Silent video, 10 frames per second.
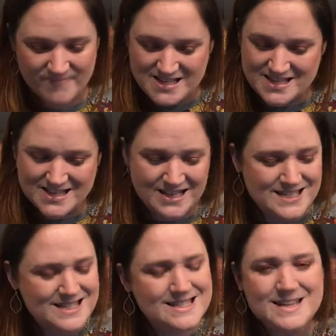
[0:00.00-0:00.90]
it's,
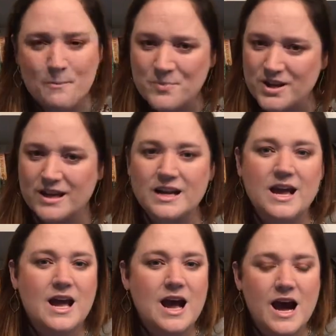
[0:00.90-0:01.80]
it's something.
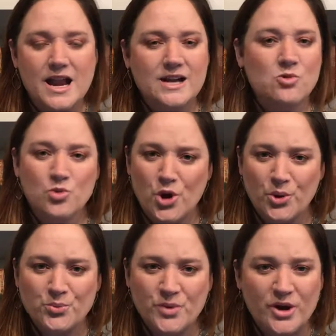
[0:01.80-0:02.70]
And I don't
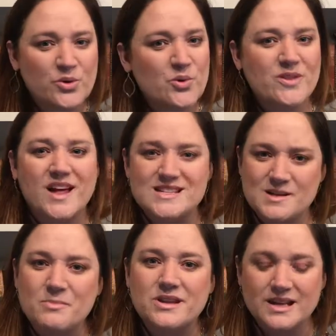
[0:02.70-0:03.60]
know. I don't know what that
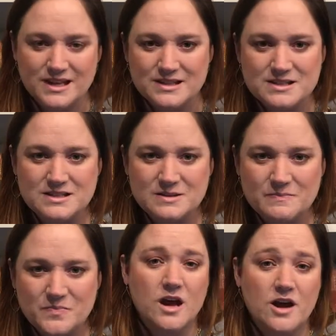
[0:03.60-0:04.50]
something is.
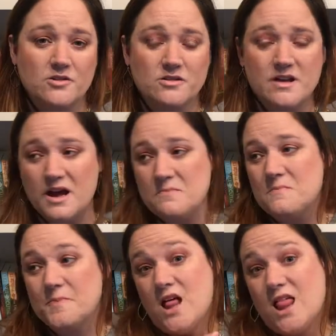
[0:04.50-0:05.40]
Other than that,
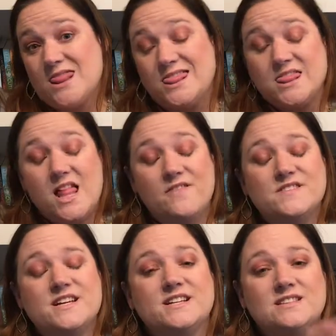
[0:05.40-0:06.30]

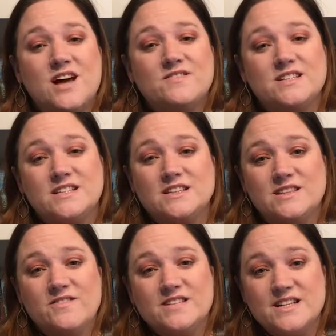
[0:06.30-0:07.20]
loved it, loved it,
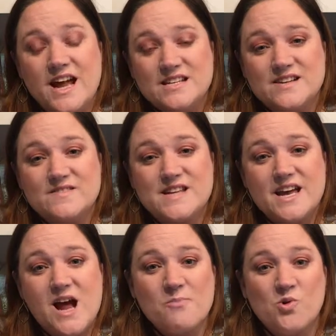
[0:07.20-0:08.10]
loved it. As I've
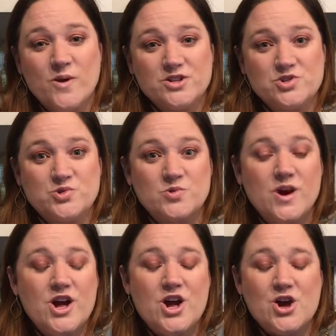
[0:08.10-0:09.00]
said, I'm going to
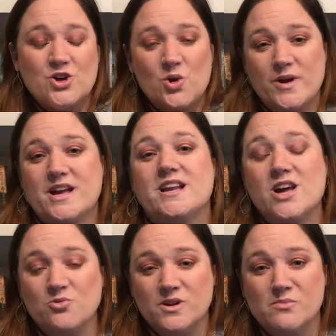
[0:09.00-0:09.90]
go in
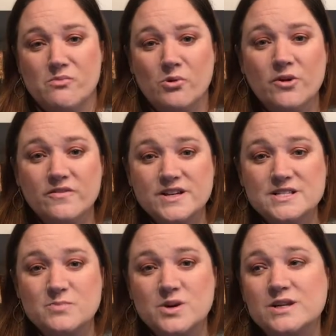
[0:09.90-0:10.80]
and read more of
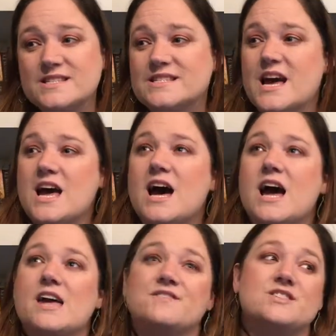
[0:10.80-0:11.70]
these books.
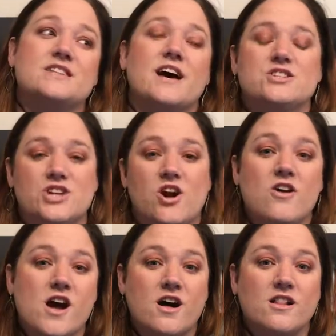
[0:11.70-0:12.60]
If she's at G R
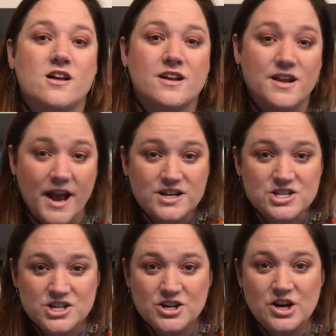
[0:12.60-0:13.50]
L
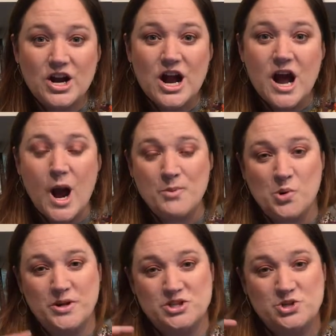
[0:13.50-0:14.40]
next year, I'm
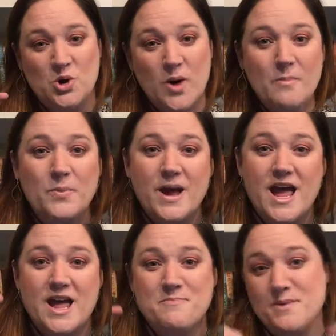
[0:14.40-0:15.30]
going to go up
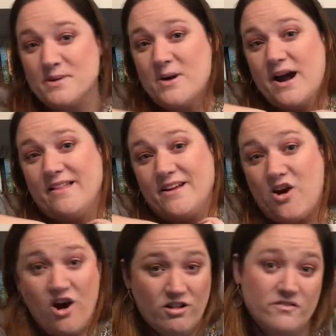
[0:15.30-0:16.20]
and maybe buy like
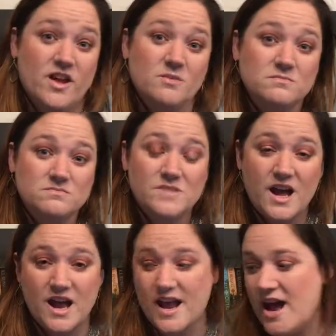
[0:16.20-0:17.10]
all of them
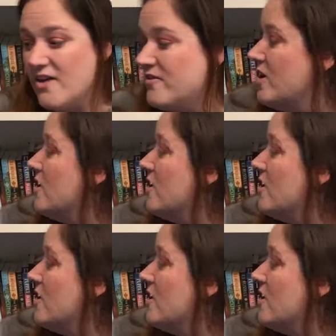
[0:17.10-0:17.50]
and have